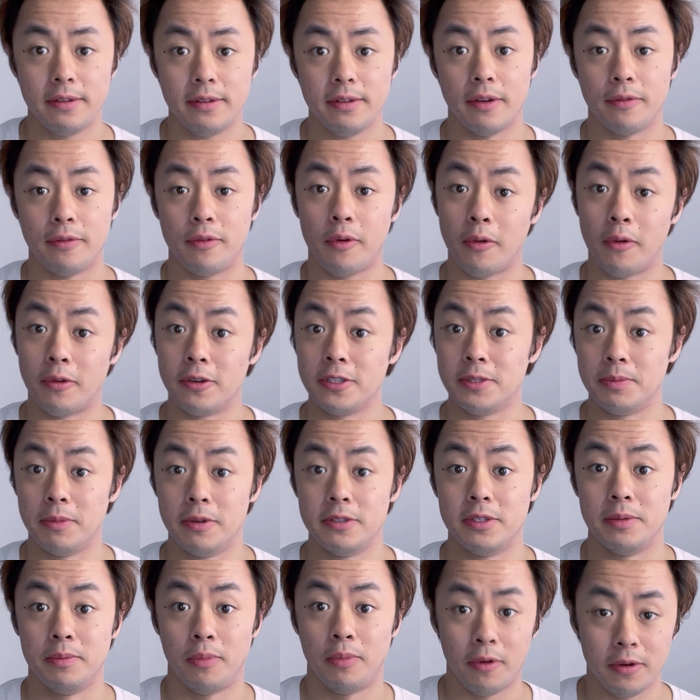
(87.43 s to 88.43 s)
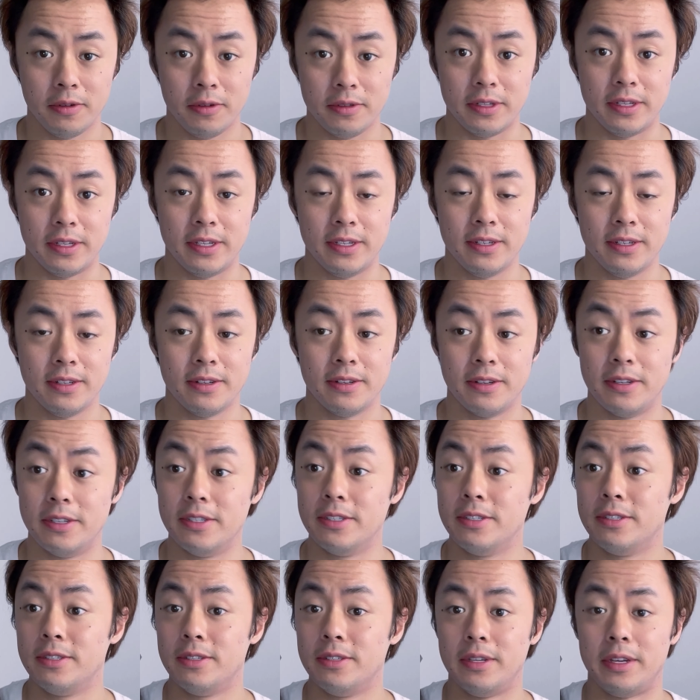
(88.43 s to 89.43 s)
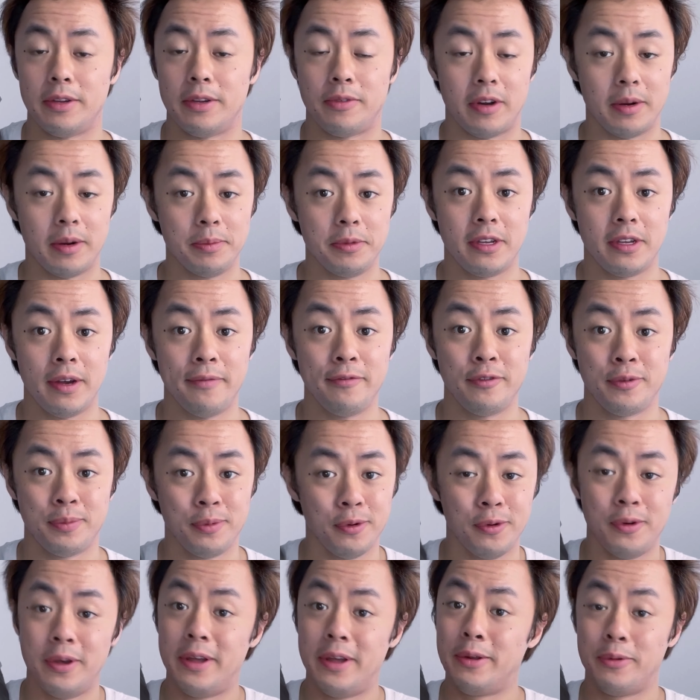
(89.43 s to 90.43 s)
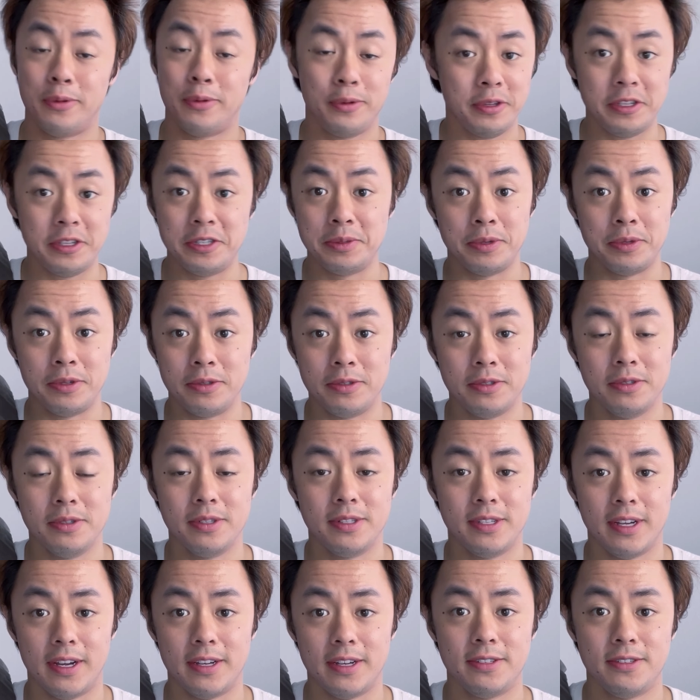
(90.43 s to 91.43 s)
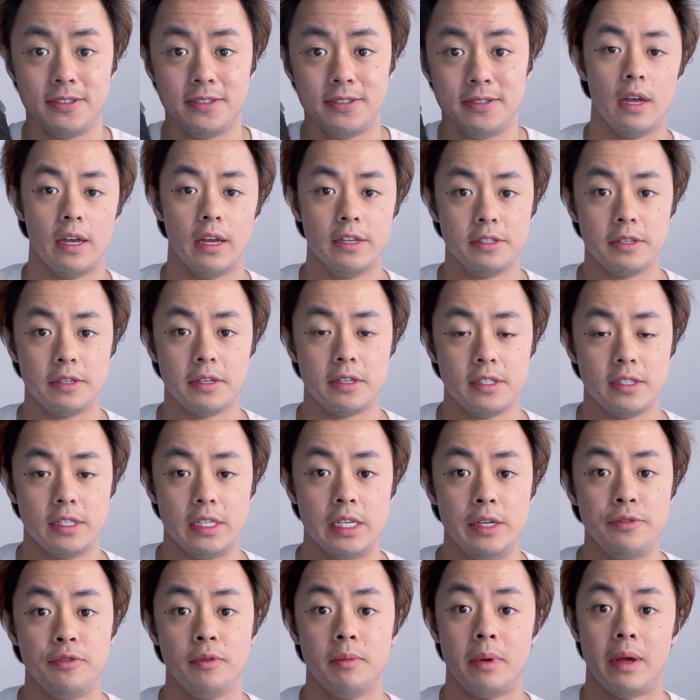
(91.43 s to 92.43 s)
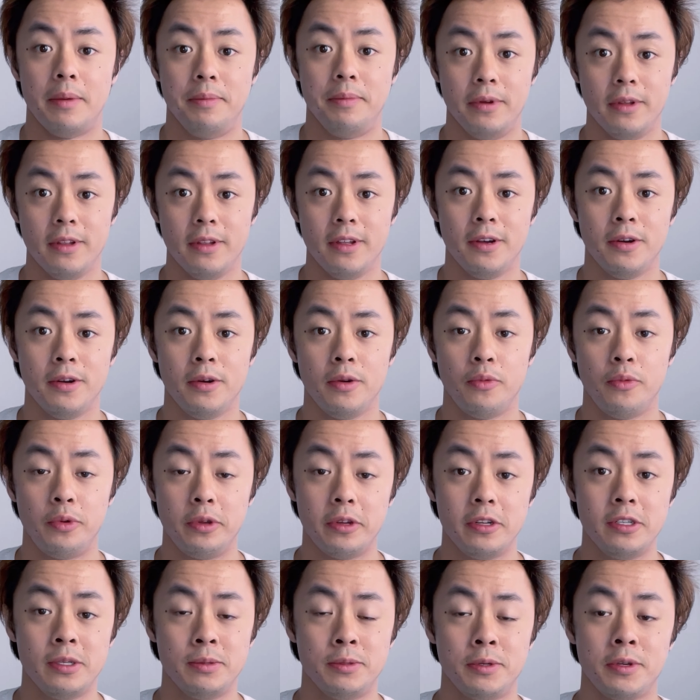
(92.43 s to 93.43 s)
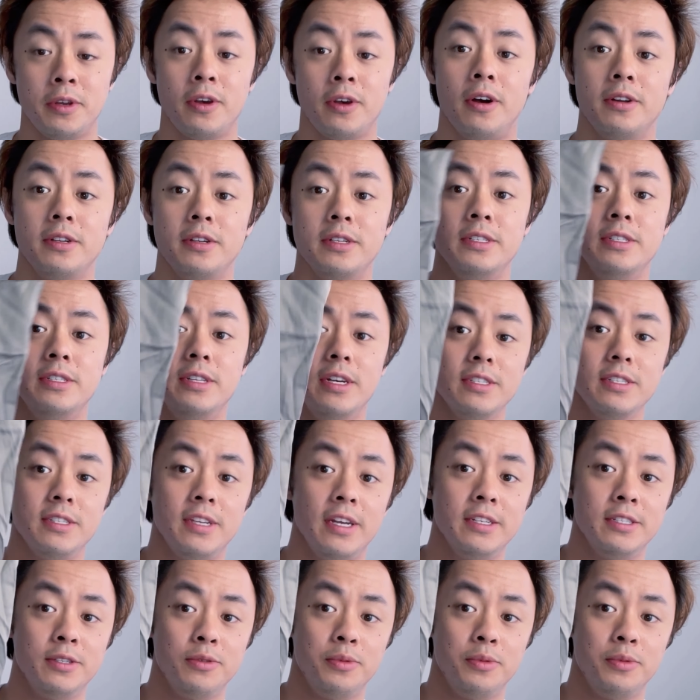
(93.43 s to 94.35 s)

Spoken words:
of course, most importantly, is incredibly comfortable and really smooth to the touch. As you can see from my pillow, real Egyptian cotton does tend to